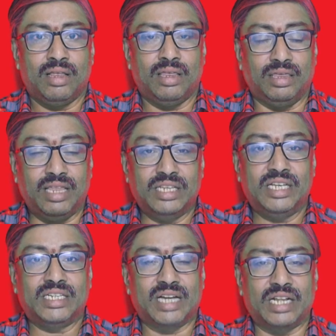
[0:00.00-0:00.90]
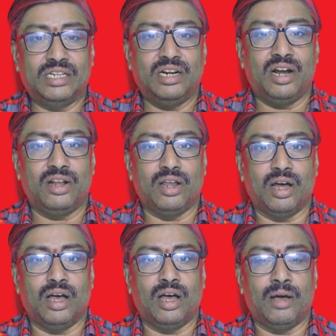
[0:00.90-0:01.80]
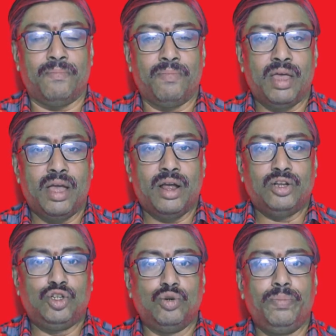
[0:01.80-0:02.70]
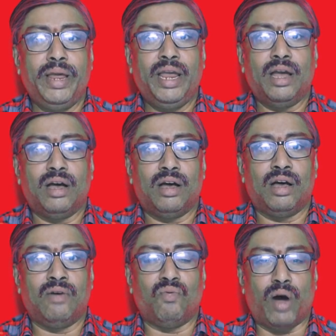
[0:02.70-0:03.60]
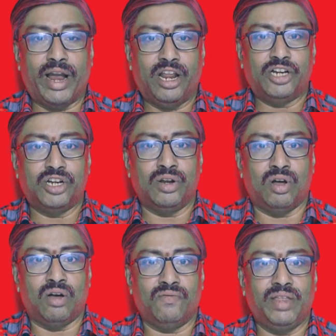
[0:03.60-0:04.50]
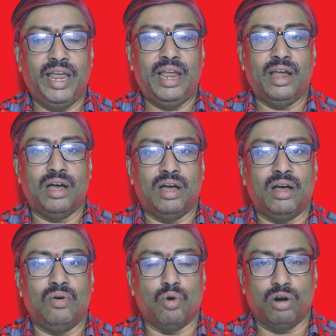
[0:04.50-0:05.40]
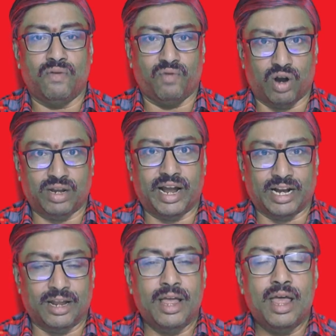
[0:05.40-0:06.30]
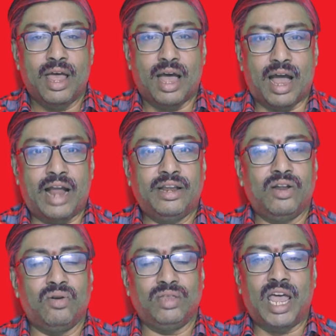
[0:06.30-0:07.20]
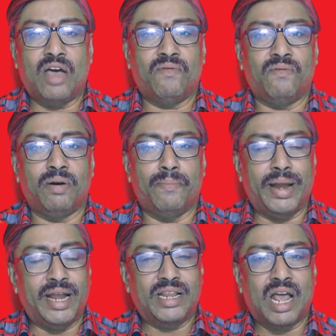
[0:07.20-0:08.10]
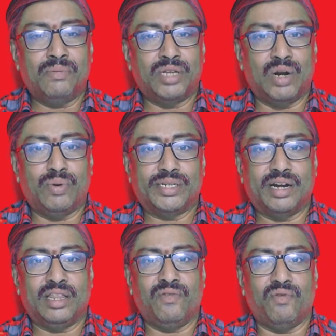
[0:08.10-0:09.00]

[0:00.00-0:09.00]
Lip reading: this is considered to be a violation of the code of conduct, and they have many times requested the